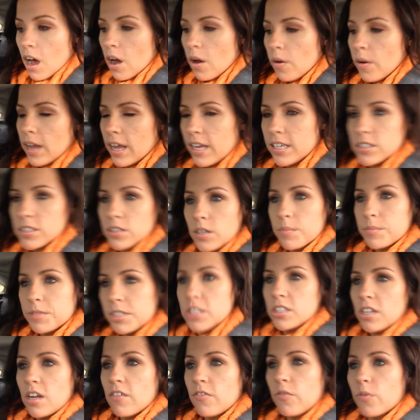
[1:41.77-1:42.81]
Okay, so I'm
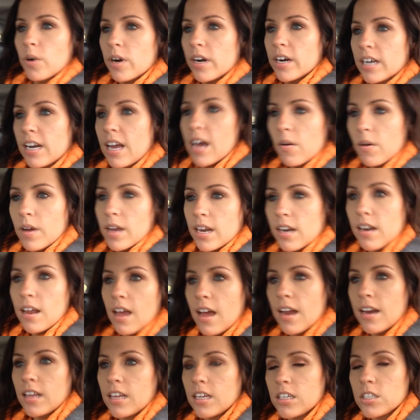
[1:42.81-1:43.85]
just off work now and
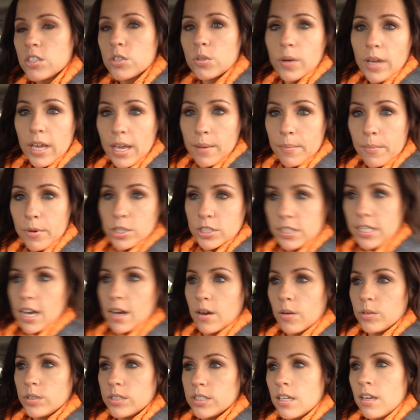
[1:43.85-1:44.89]
heading to Amber's
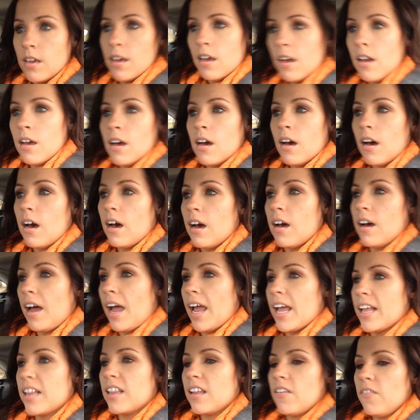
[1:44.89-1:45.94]
house. Uh,
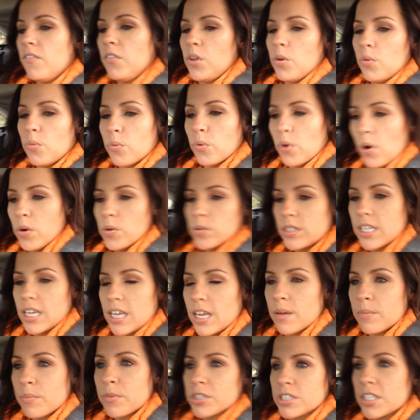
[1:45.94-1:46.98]
I love the road
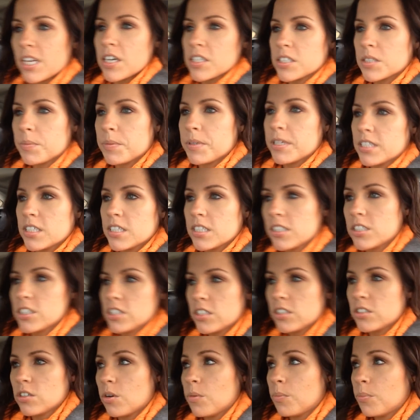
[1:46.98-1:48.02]
to Amber's house because it's
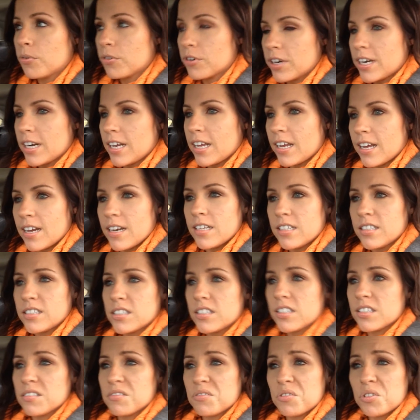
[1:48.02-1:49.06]
just so pretty and
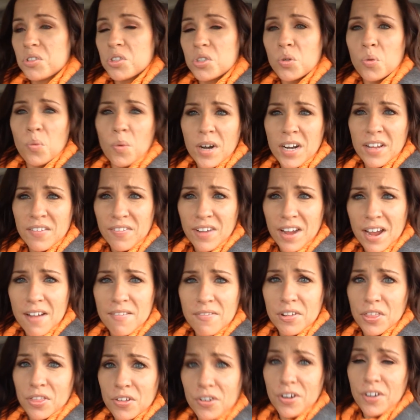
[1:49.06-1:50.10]
it's
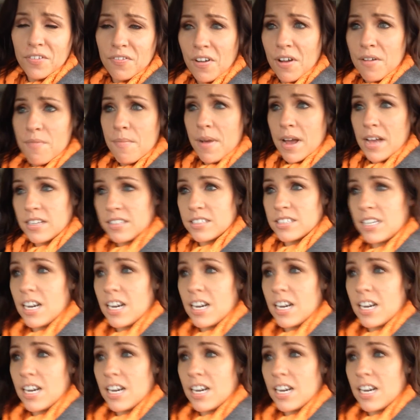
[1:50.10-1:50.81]
twenty-five to thirty-five miles